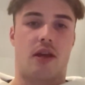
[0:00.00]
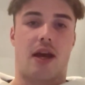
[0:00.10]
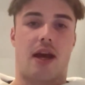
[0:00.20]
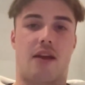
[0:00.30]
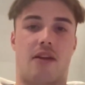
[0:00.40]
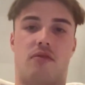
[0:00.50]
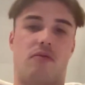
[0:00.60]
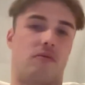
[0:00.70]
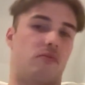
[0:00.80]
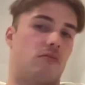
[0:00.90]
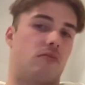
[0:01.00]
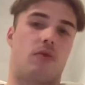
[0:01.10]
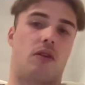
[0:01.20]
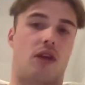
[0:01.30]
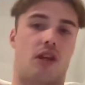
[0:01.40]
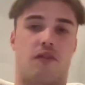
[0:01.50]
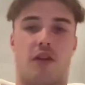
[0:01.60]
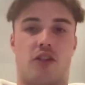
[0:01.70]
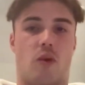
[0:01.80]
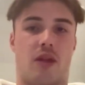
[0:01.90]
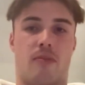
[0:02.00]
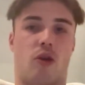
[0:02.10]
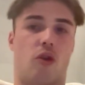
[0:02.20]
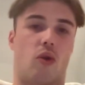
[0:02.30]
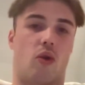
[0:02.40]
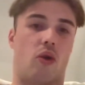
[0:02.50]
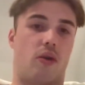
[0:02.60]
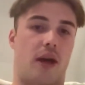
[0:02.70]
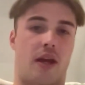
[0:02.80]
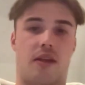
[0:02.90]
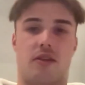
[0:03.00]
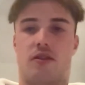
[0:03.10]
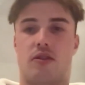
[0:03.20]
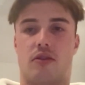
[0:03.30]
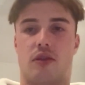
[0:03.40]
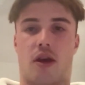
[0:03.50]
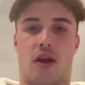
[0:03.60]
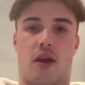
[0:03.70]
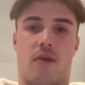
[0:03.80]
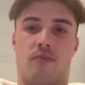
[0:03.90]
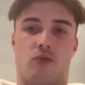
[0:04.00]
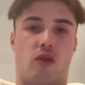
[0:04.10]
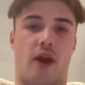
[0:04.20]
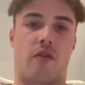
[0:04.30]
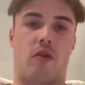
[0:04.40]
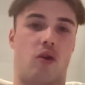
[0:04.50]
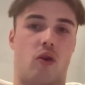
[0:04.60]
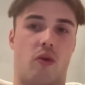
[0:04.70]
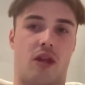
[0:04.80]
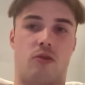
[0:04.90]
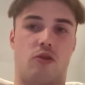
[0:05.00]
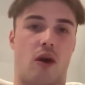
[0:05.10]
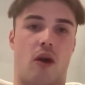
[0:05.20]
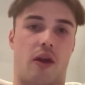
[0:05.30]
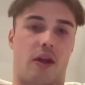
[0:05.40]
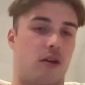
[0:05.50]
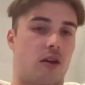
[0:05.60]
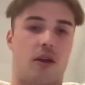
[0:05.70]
Had his physio with him on court and his trainer on court with him as well, like